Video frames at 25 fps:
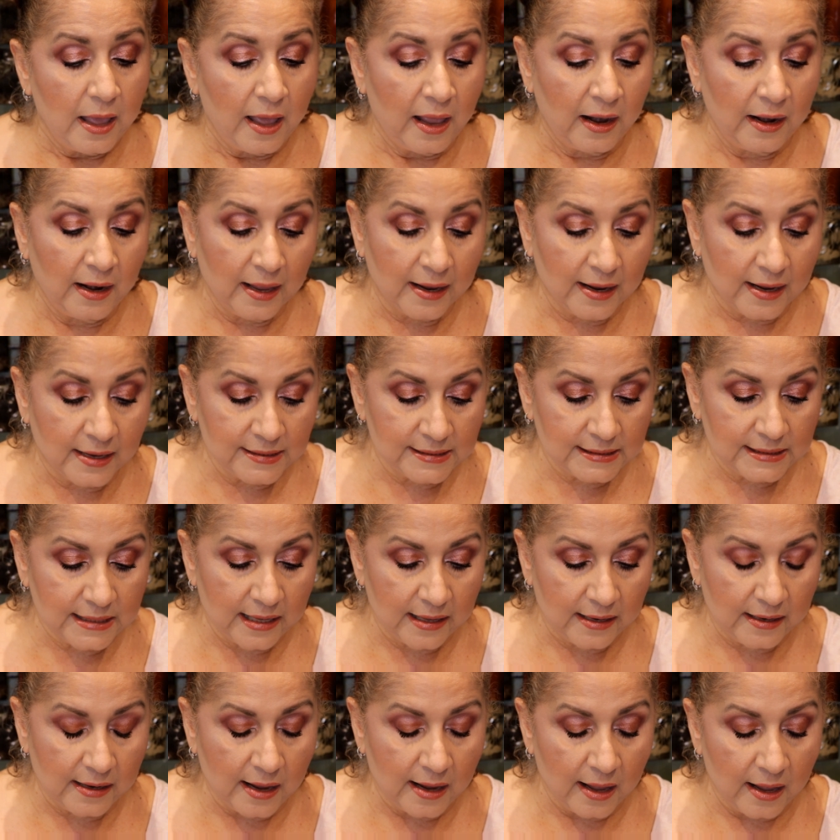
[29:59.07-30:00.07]
And like I
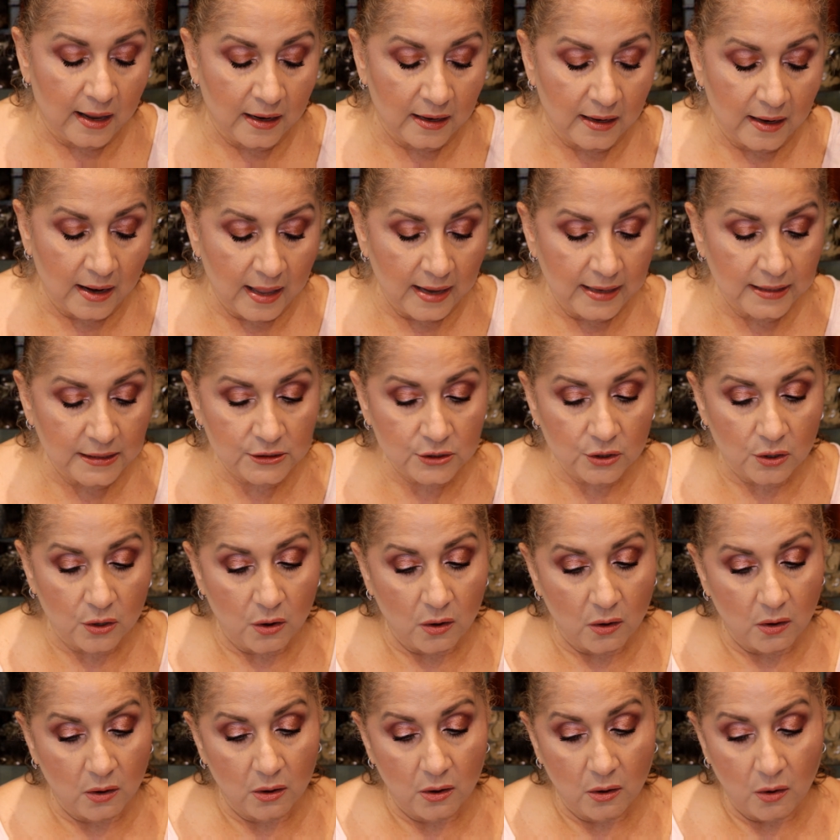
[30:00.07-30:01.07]
said, I liked
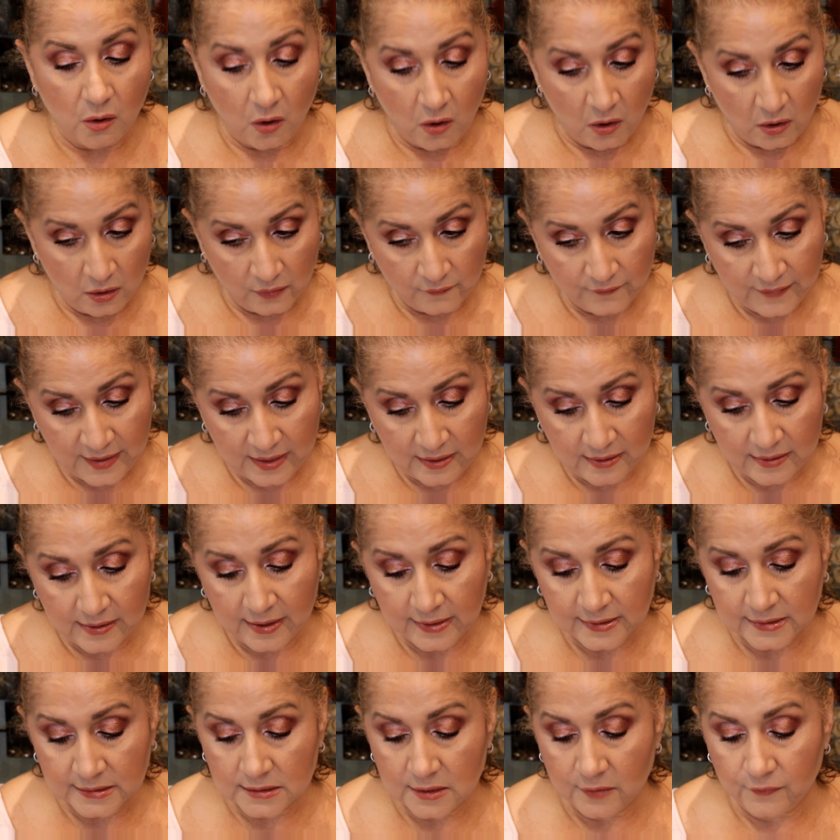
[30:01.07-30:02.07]
all of it
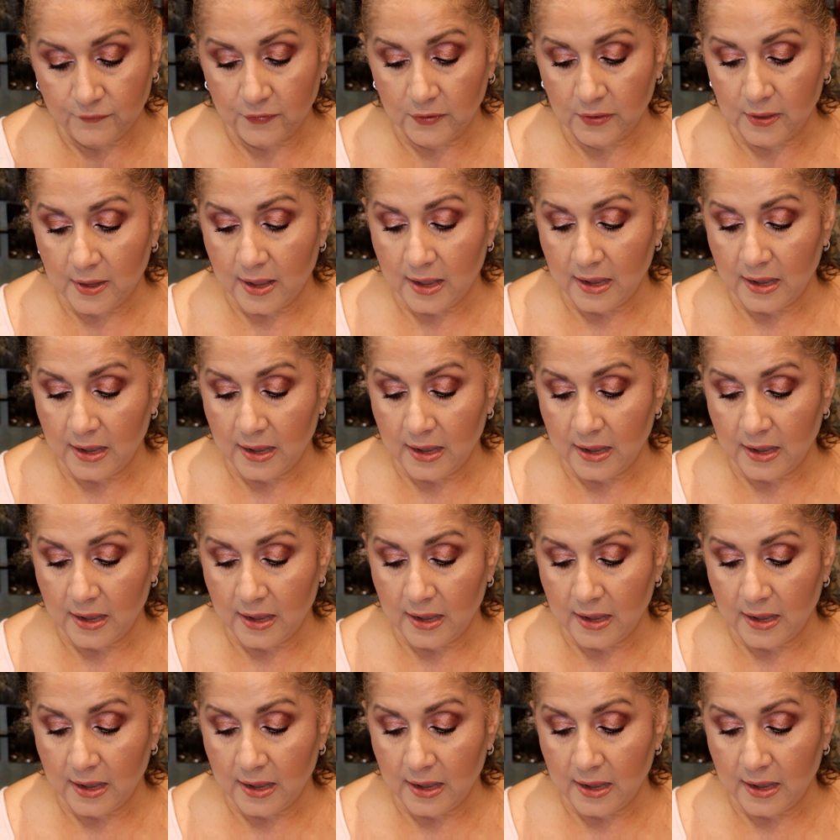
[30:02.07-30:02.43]
except for the